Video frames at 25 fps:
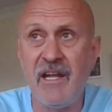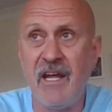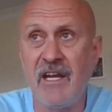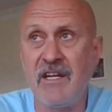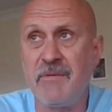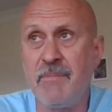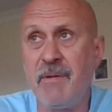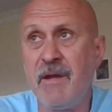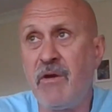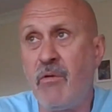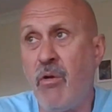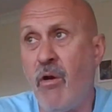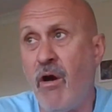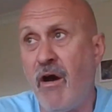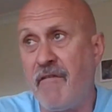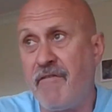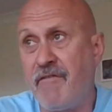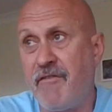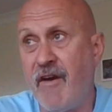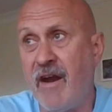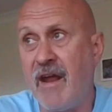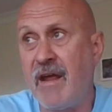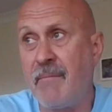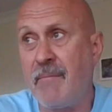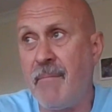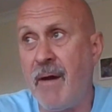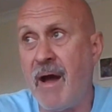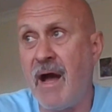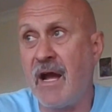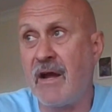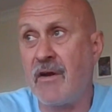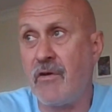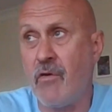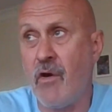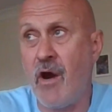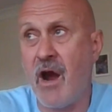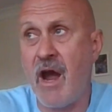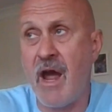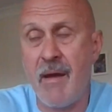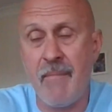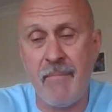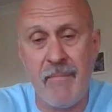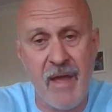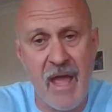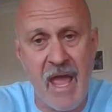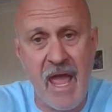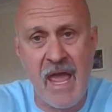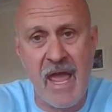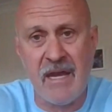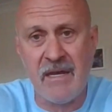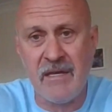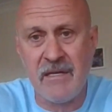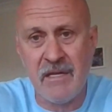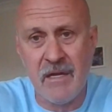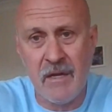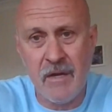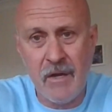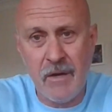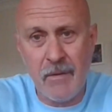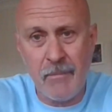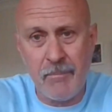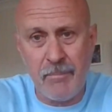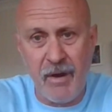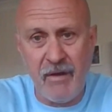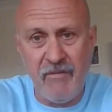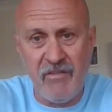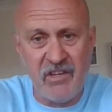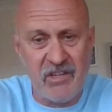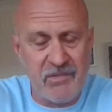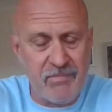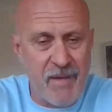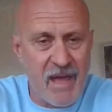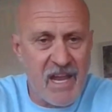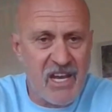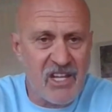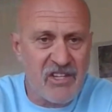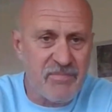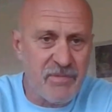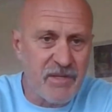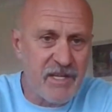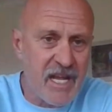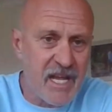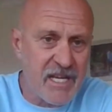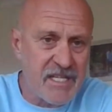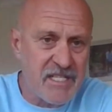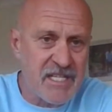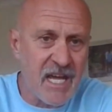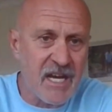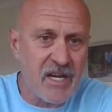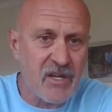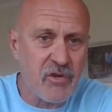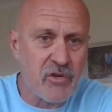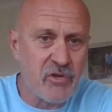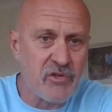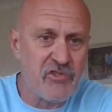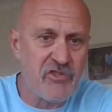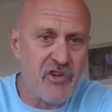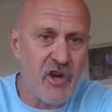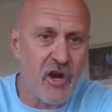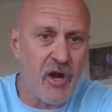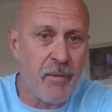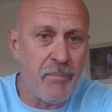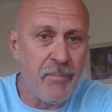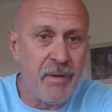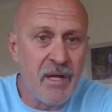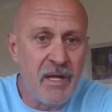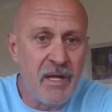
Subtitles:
And to be quite frank, Mark Graham and previous management had done a good job